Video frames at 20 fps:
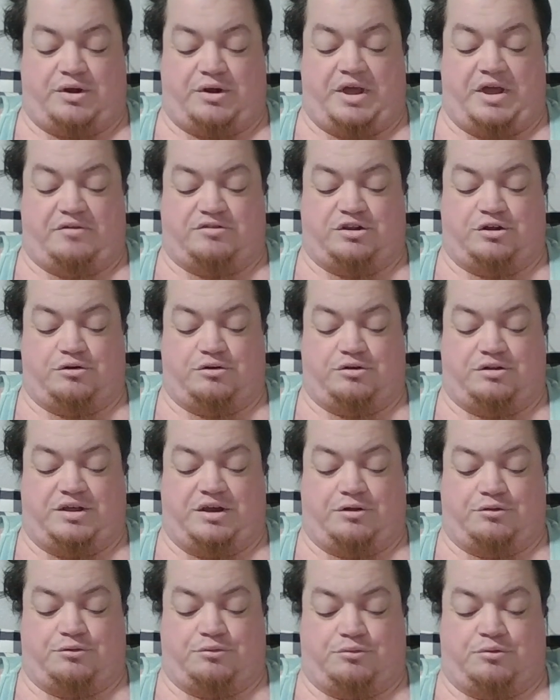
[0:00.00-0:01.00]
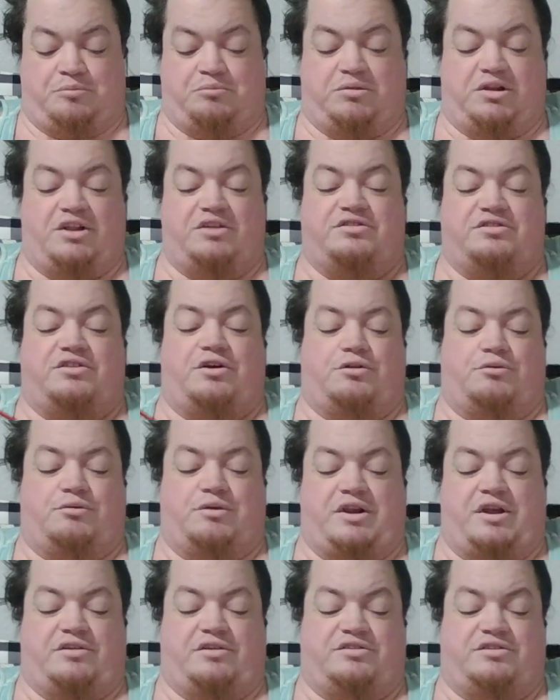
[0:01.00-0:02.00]
So I have to go to the other one, plus the
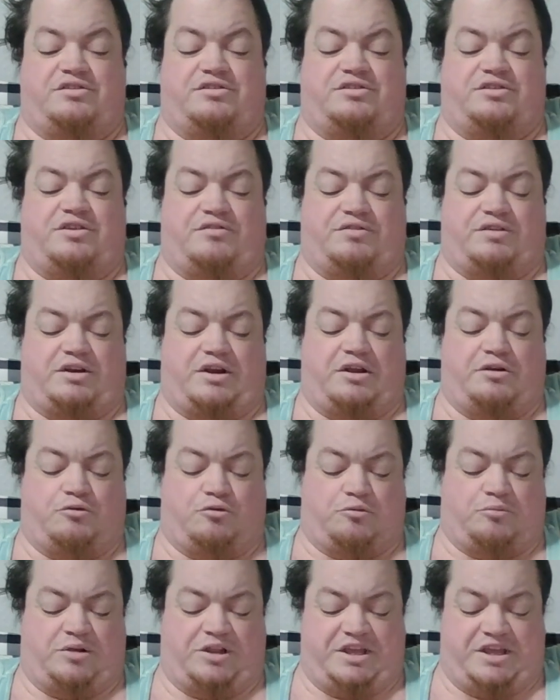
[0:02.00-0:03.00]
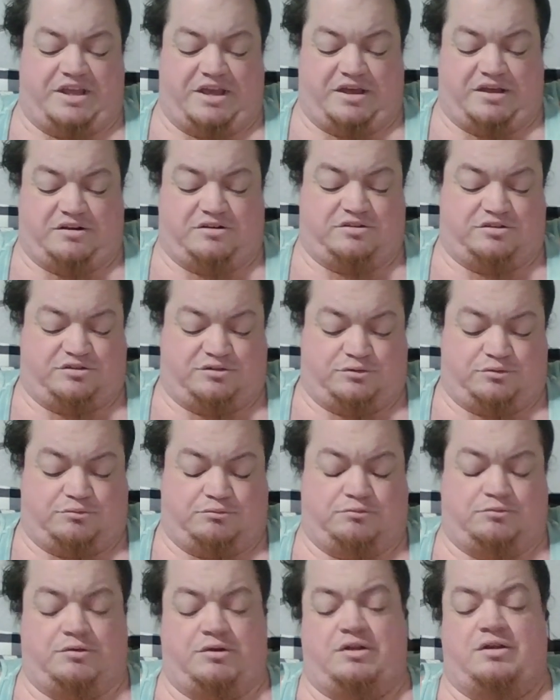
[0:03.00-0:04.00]
other one has the stuff that I normally get, so
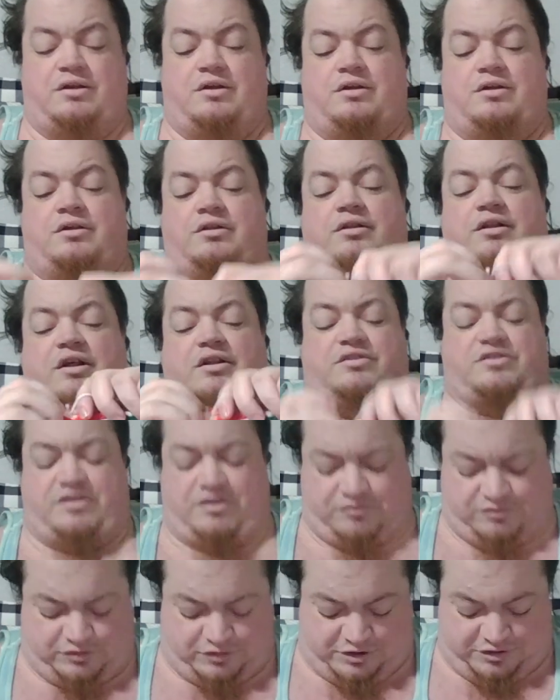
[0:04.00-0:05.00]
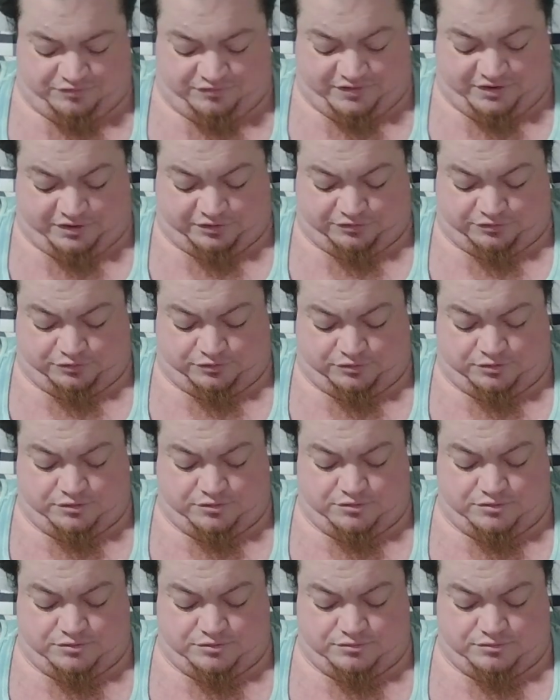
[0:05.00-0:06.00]
that's definitely a factor.